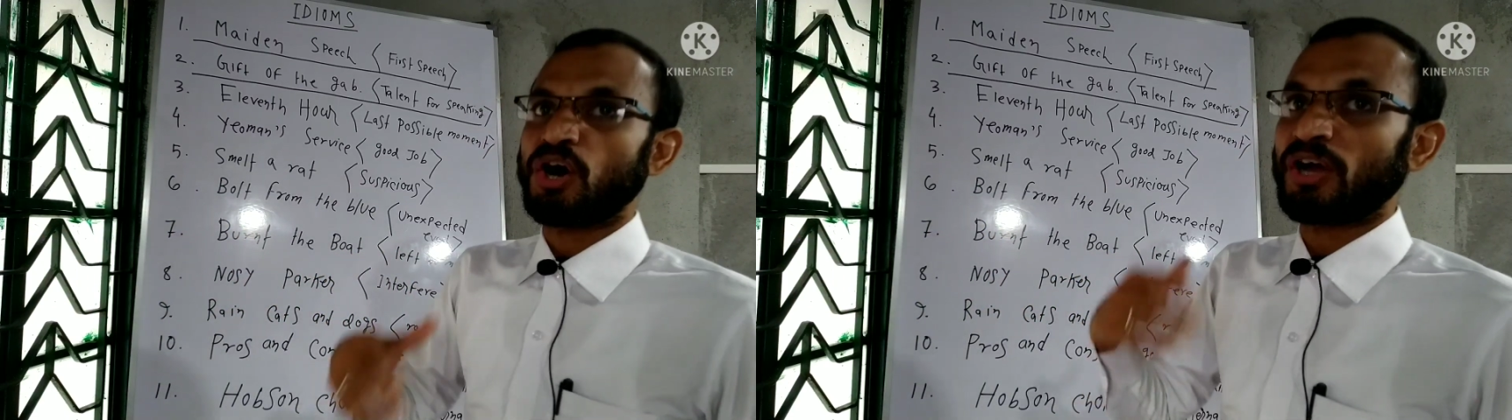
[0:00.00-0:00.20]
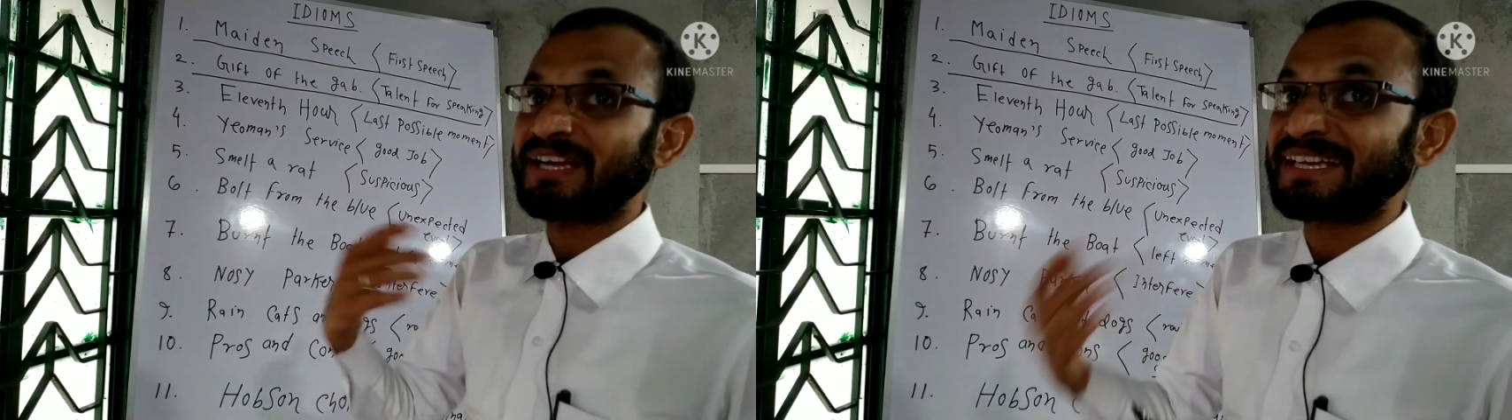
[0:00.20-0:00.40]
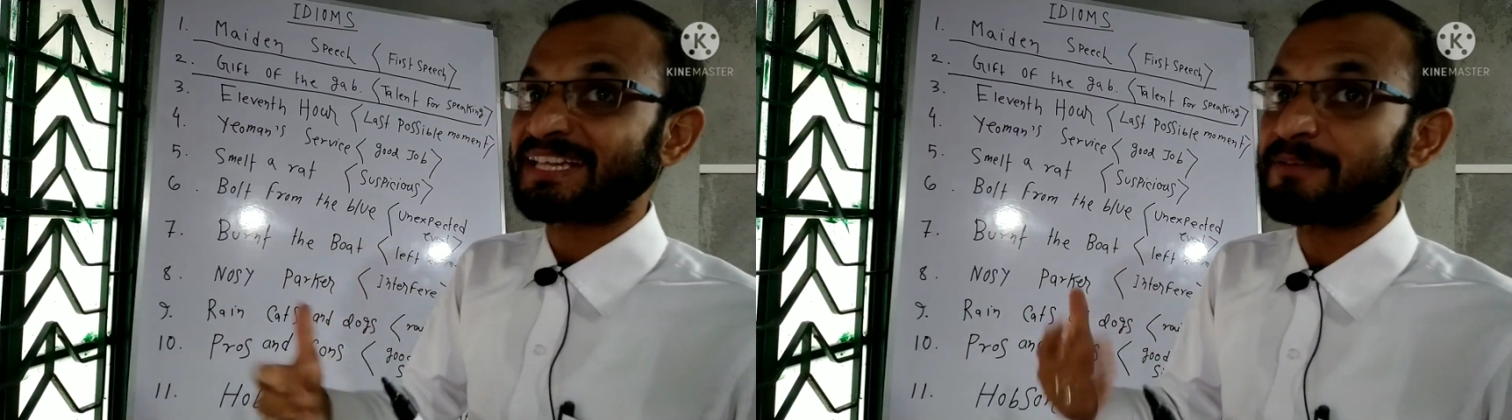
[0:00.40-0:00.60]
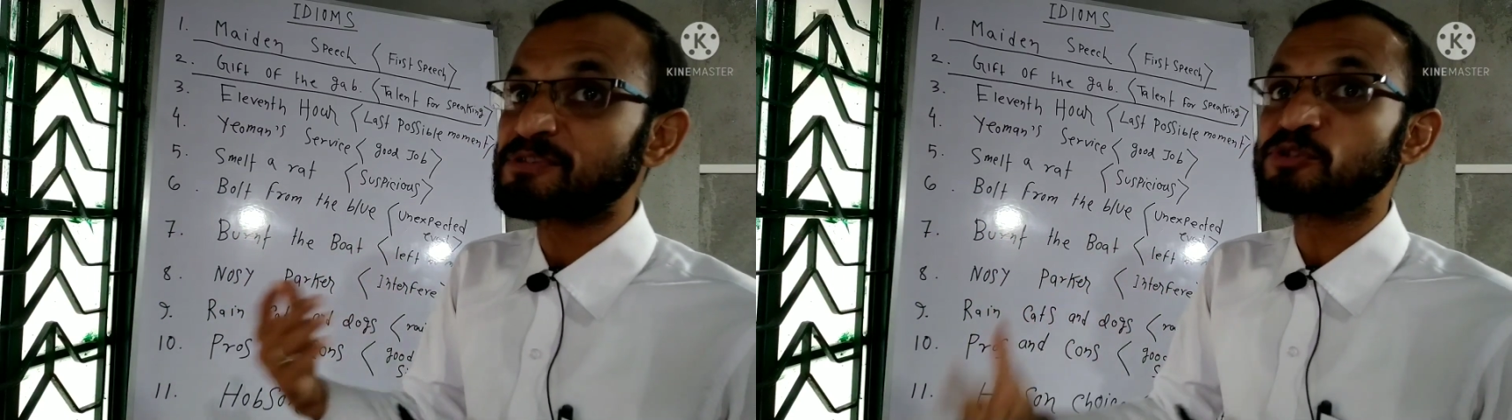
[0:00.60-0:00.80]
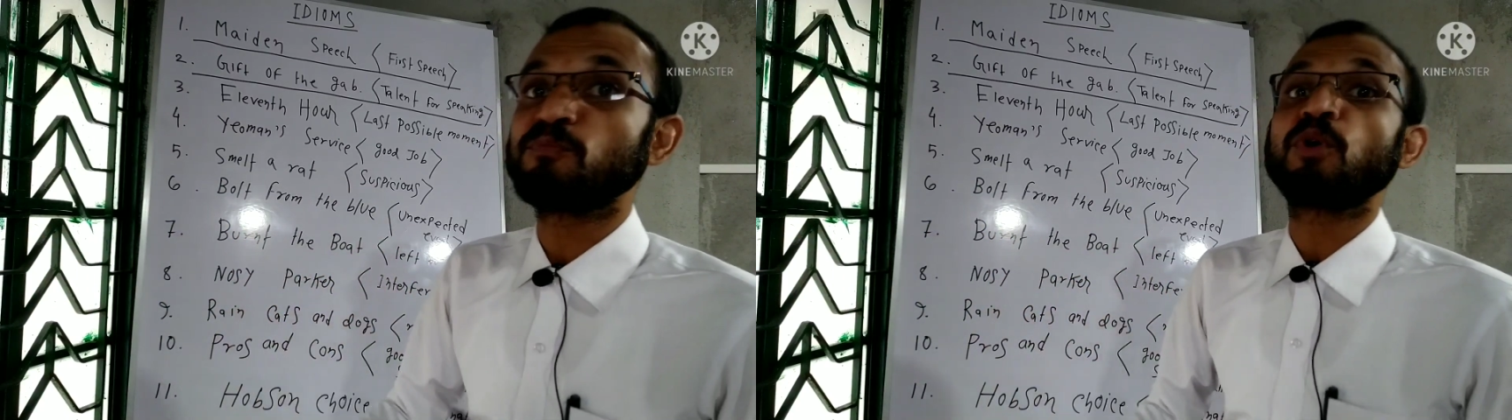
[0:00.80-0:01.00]
or it
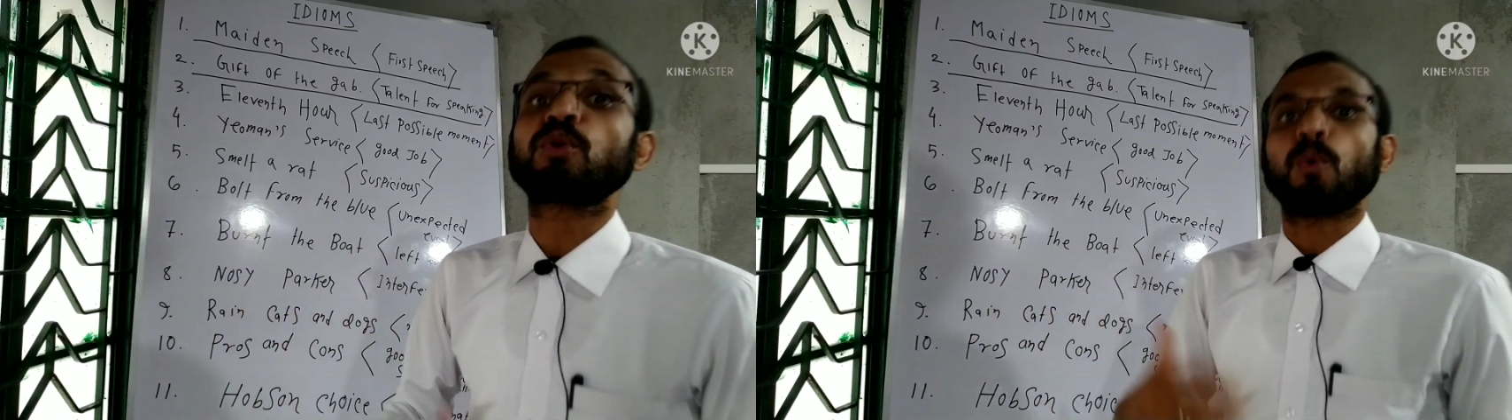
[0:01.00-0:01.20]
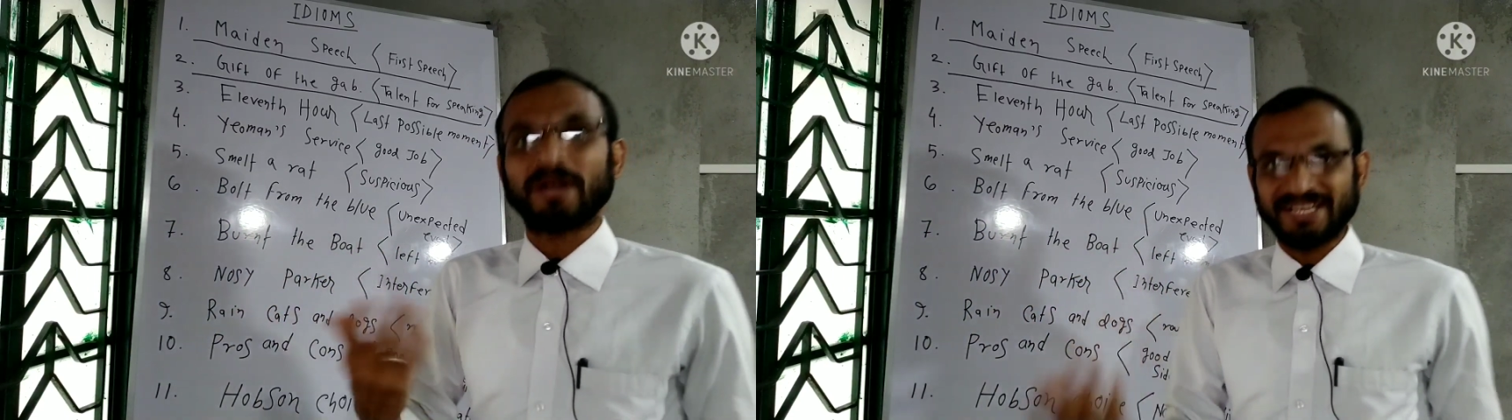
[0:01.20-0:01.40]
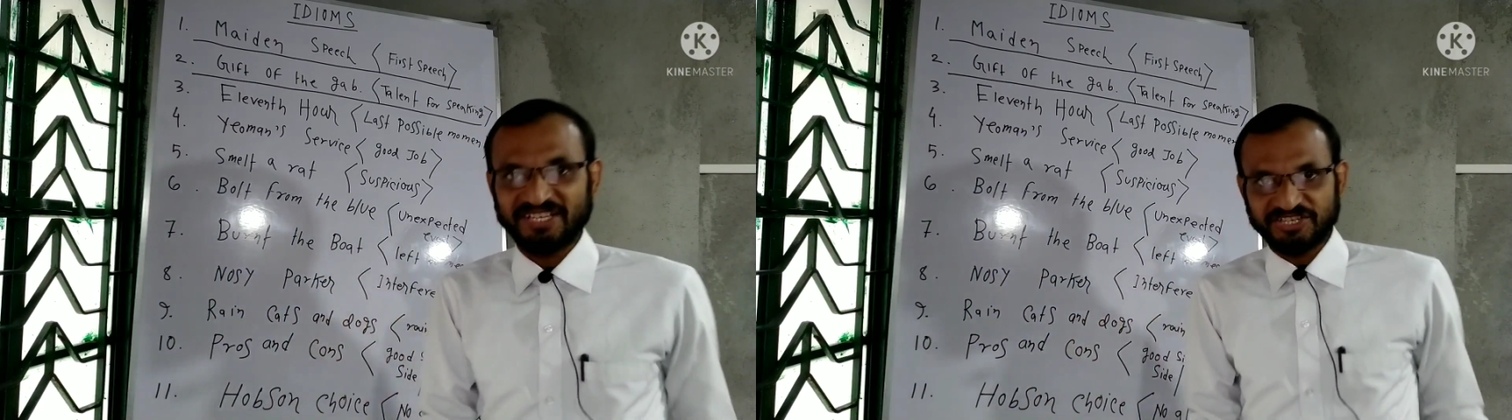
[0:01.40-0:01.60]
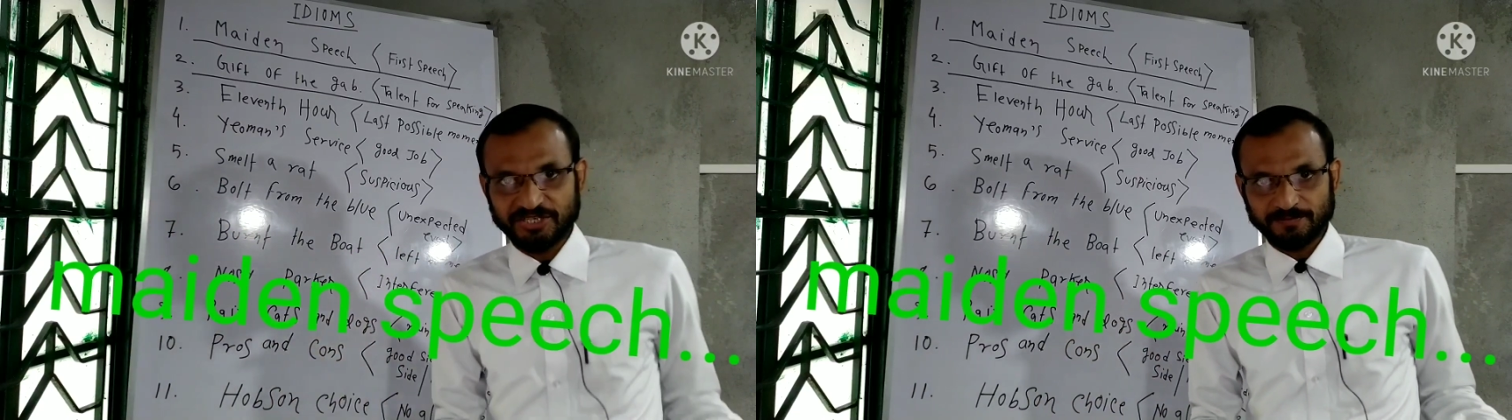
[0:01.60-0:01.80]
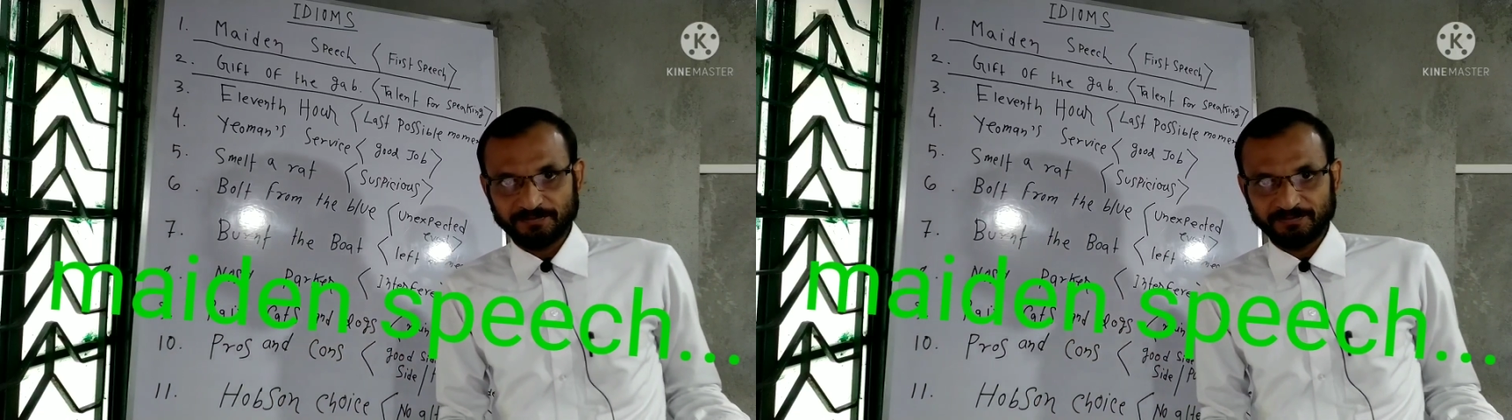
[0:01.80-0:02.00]
gives you more weightage.